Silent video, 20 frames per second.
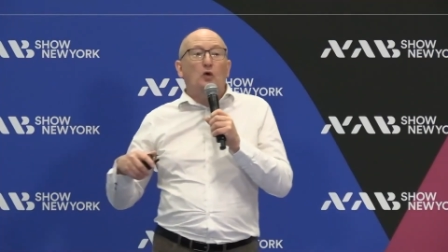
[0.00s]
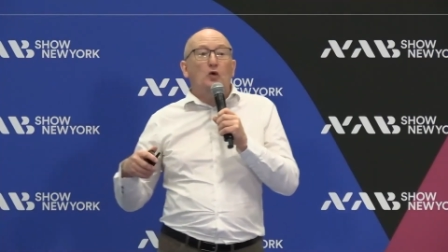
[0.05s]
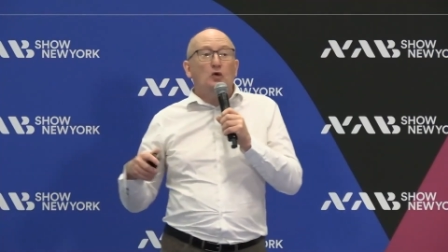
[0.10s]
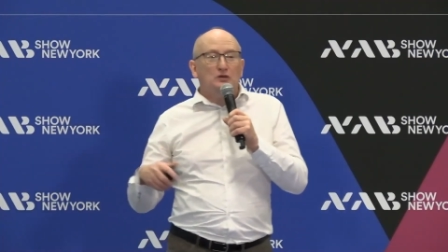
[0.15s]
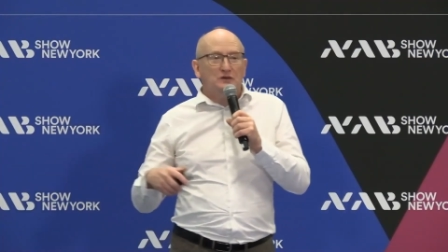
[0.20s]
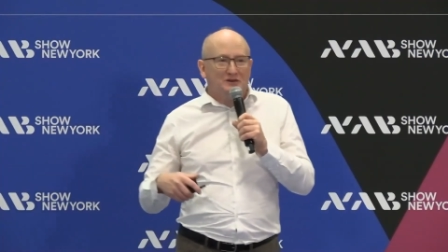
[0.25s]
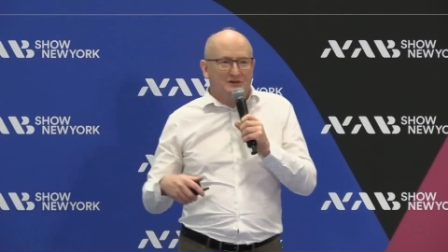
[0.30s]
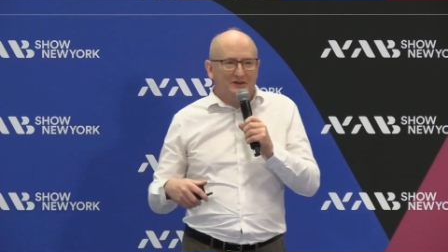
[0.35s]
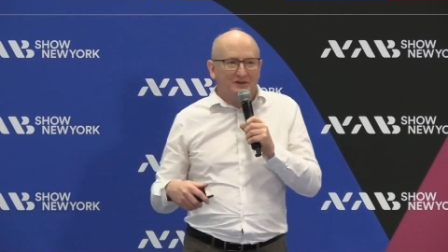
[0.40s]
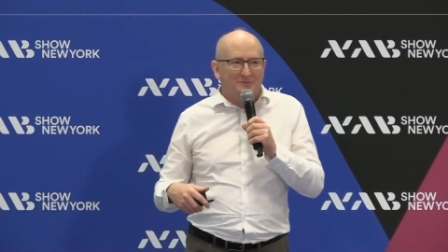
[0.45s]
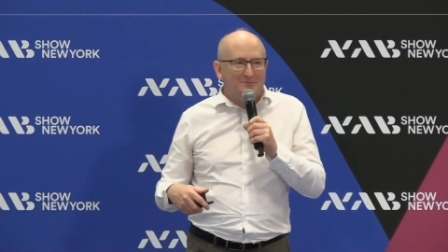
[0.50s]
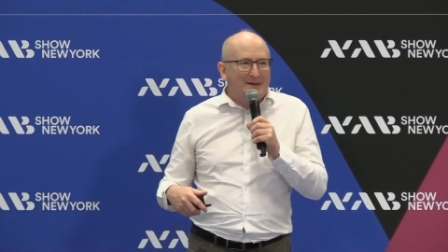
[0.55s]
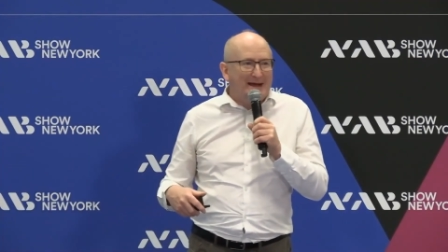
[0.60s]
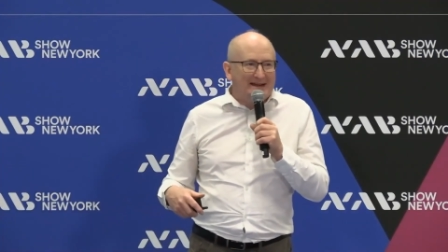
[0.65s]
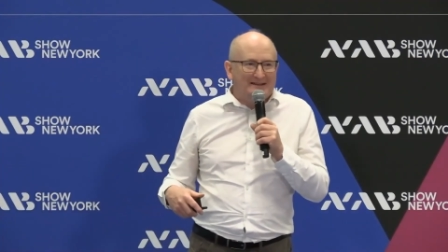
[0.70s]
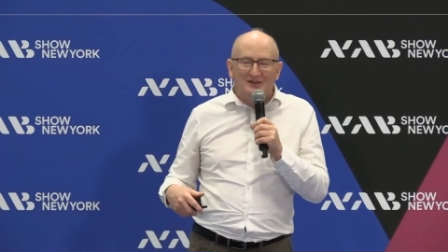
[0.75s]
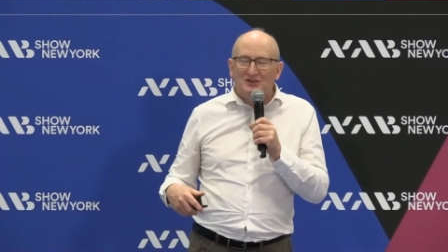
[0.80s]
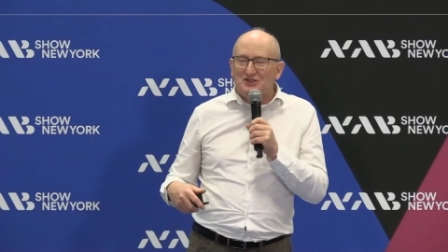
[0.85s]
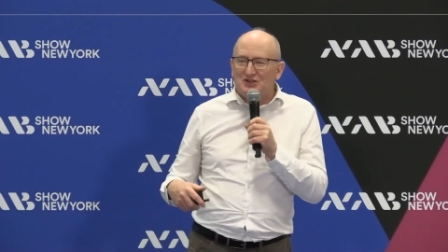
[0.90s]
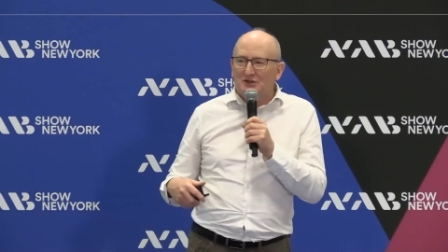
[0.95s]
orders of
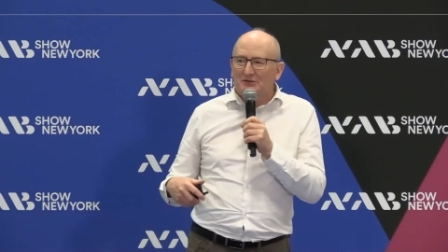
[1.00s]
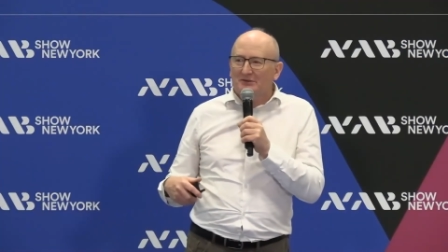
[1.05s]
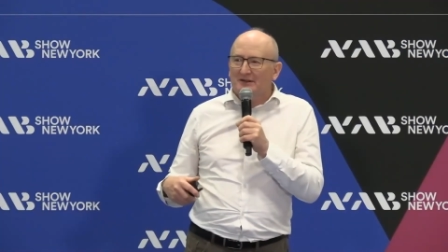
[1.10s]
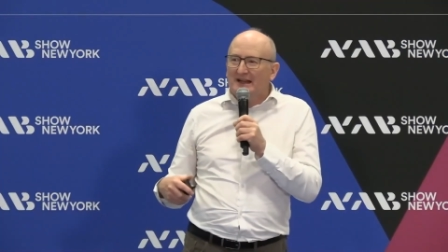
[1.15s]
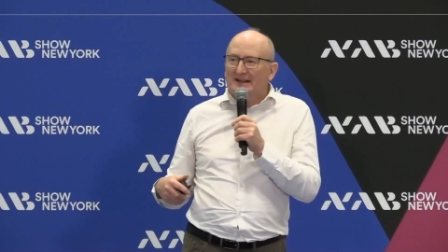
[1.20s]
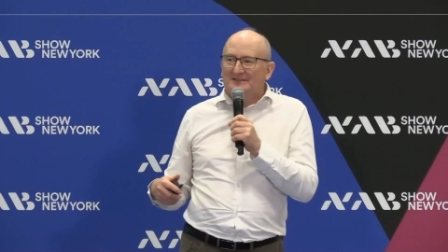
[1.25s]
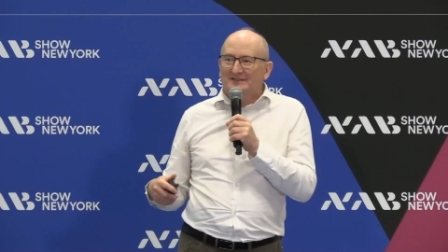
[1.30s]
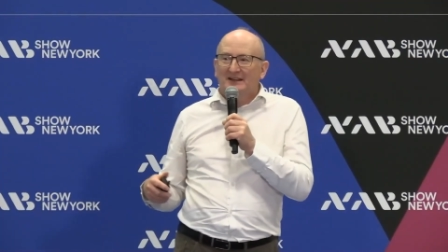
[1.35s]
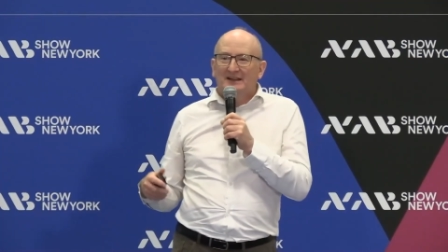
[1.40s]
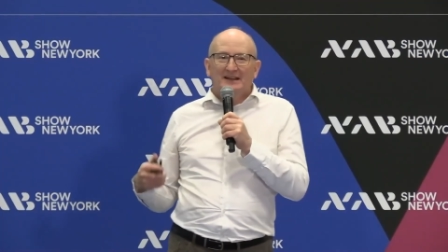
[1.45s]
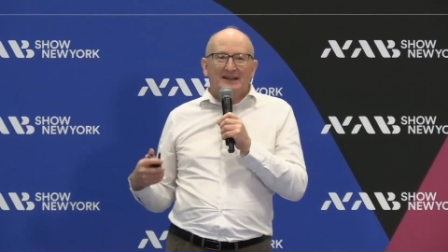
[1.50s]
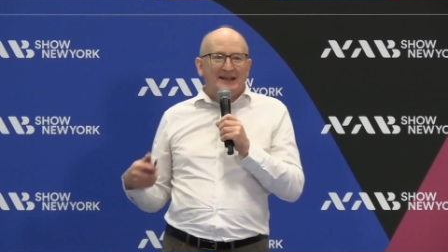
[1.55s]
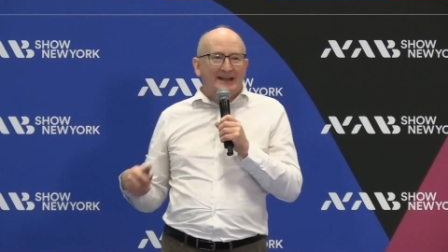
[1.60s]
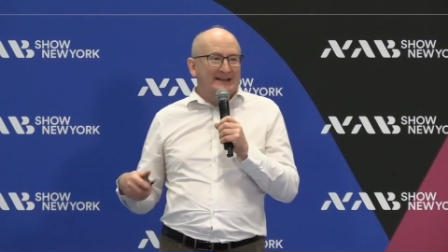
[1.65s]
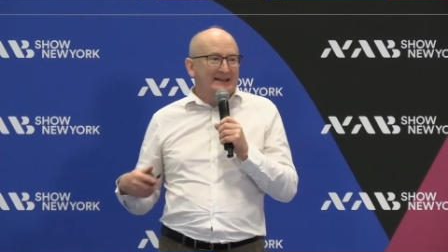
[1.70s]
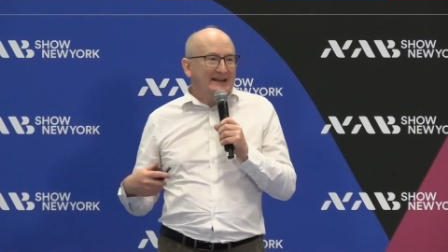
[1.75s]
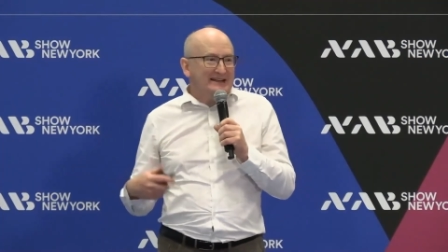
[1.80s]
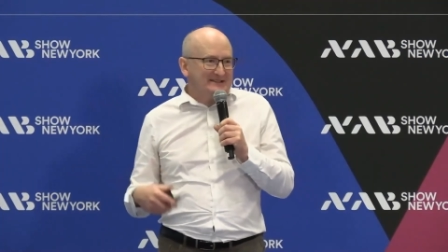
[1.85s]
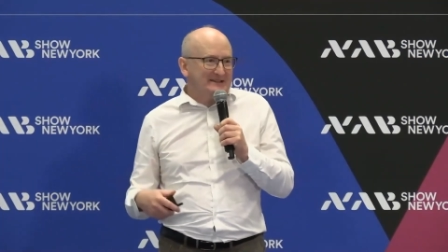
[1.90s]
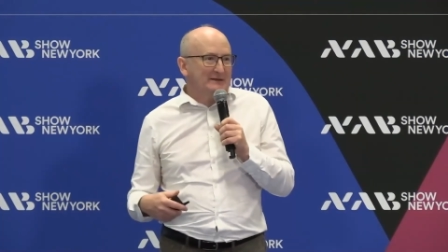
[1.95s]
magnitude
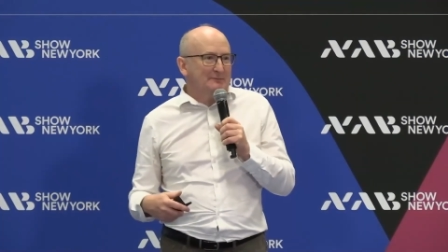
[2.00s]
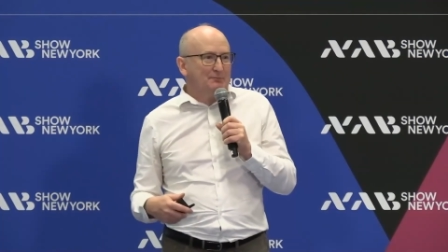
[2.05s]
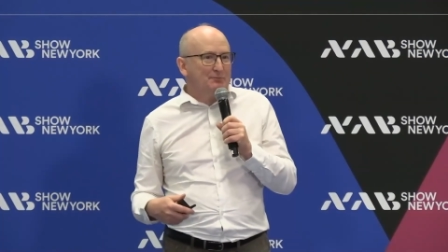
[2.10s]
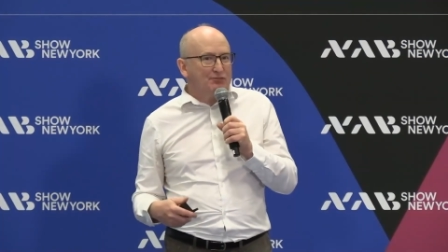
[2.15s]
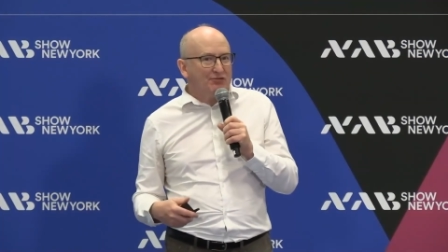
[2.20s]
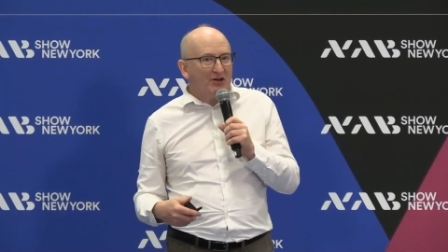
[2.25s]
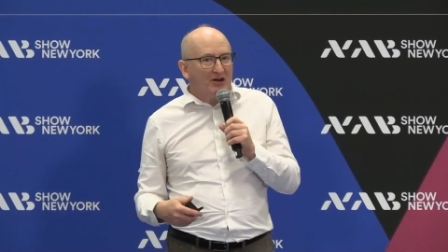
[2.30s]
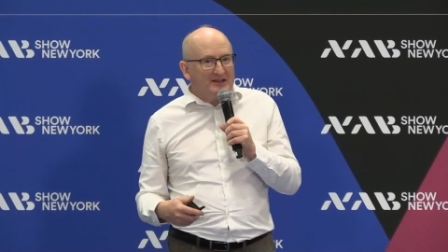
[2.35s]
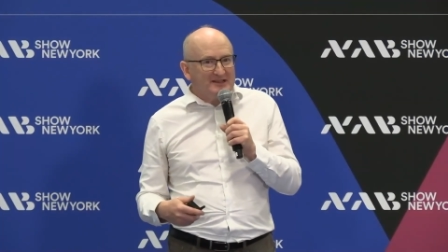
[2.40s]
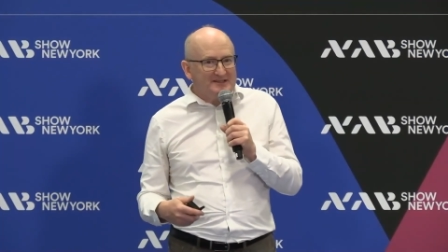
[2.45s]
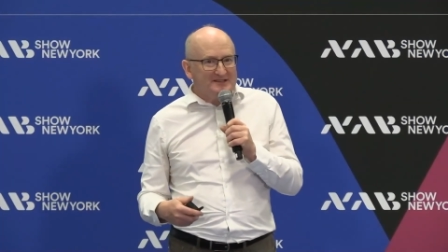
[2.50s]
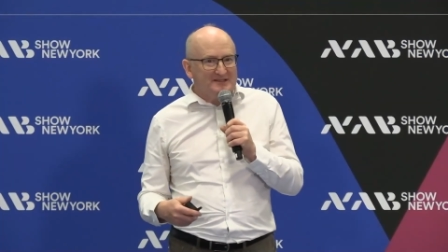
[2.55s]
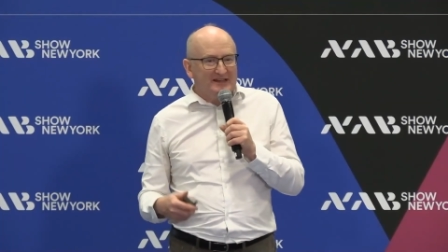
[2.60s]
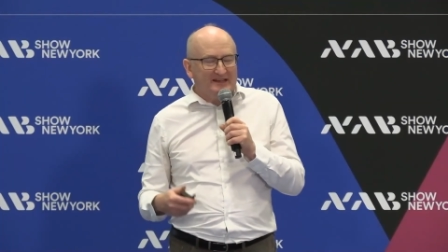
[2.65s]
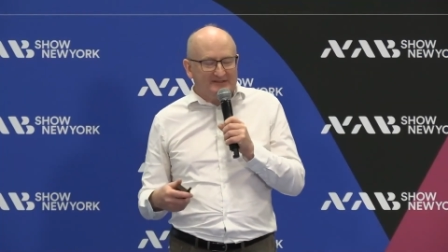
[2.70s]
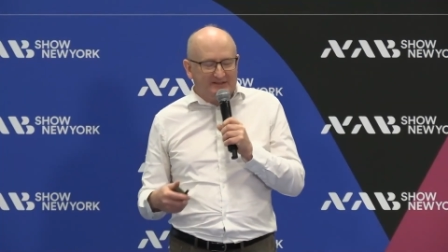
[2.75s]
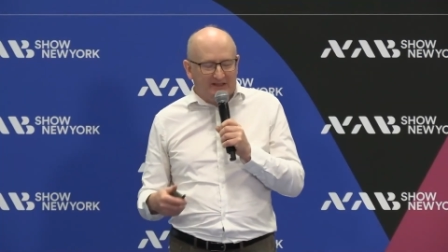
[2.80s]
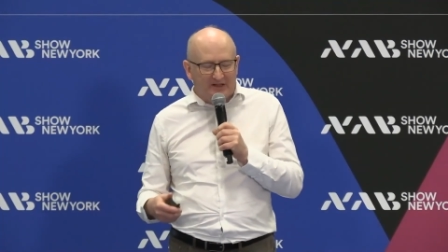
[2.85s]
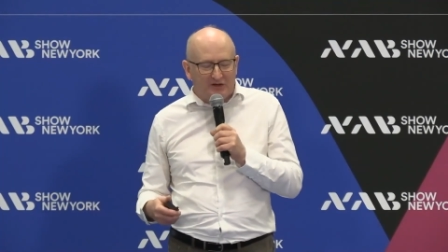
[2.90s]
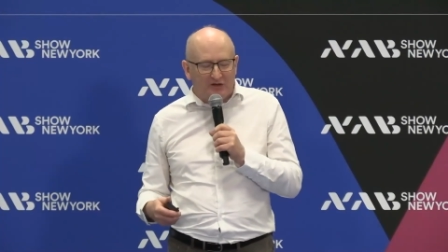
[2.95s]
less in price,
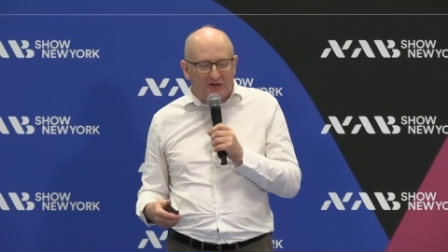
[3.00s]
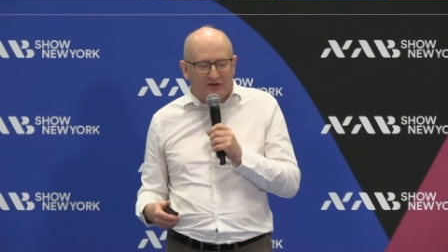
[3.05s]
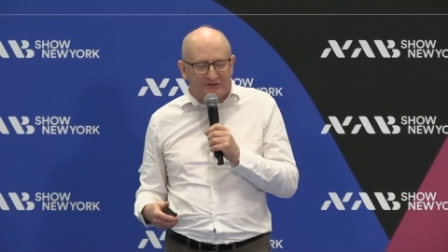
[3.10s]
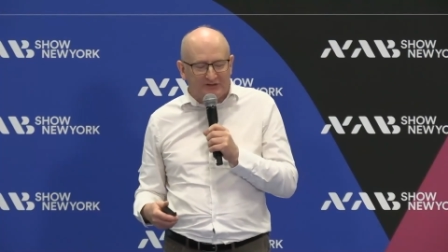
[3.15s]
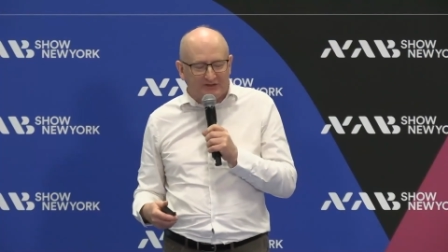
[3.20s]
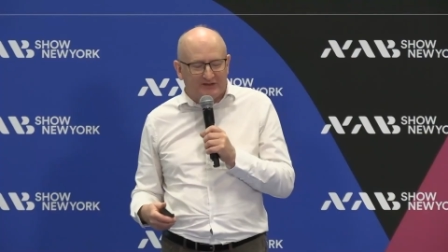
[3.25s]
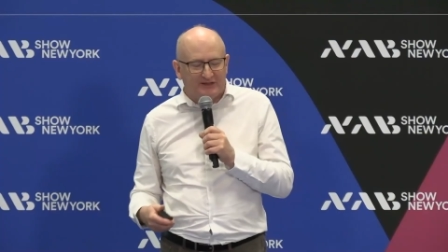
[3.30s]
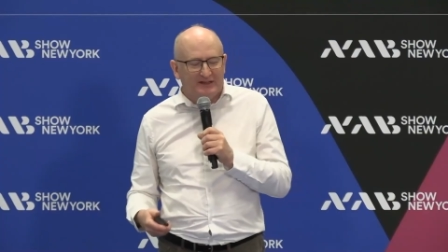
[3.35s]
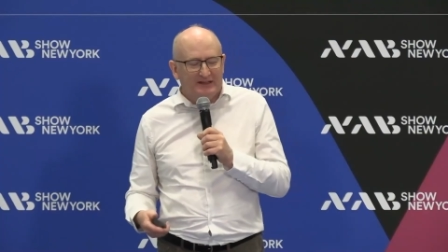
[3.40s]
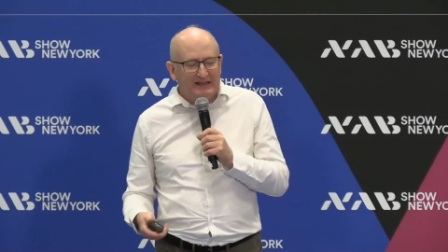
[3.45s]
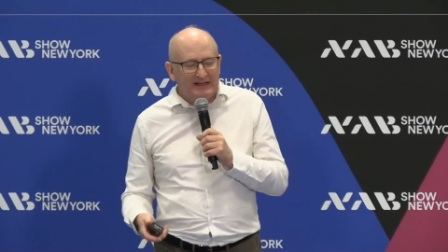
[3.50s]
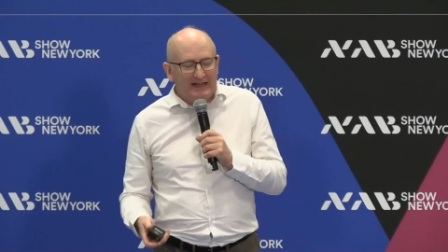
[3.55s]
less in cost,